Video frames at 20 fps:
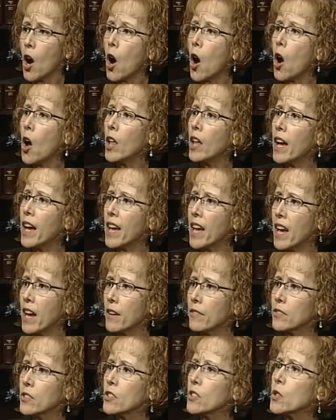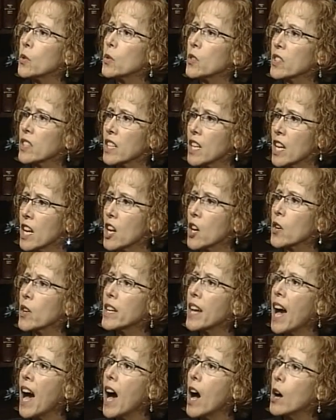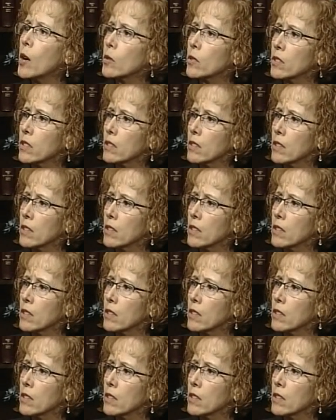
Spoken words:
All I have to do is carry out